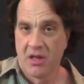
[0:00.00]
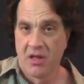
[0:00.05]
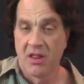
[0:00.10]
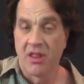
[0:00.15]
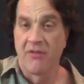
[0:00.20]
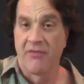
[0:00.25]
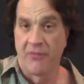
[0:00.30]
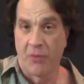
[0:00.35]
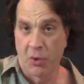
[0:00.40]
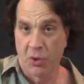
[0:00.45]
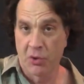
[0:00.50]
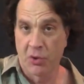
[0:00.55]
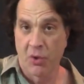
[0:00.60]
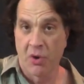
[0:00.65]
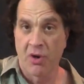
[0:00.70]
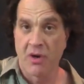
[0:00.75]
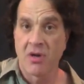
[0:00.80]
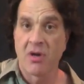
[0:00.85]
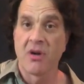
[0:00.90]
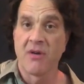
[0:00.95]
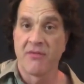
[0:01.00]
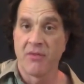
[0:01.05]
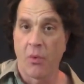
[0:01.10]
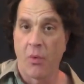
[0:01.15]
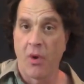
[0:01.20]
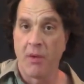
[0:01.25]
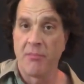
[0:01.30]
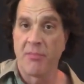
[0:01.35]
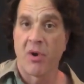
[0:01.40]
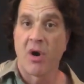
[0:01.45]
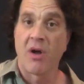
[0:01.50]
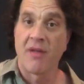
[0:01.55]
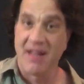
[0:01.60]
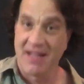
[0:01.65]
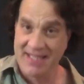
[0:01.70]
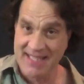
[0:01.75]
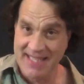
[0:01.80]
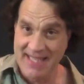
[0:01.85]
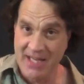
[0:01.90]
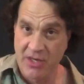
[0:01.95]
The 4 chord for 1 bar,
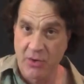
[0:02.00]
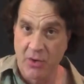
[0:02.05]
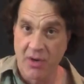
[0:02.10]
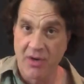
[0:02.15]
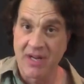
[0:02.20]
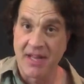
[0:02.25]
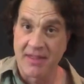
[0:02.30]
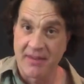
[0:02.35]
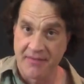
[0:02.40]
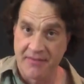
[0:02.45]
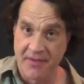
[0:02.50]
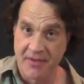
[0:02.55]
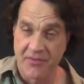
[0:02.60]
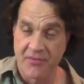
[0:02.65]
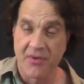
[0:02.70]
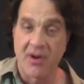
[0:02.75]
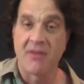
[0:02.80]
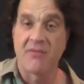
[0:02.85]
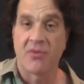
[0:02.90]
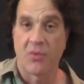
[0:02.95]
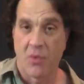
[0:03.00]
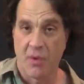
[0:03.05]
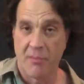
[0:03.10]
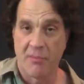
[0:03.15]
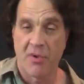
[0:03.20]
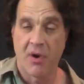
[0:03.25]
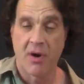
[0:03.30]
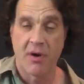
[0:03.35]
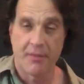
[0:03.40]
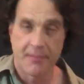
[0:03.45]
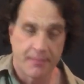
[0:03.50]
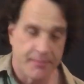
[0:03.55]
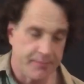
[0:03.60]
that C chord at the 5th fret for 1 bar.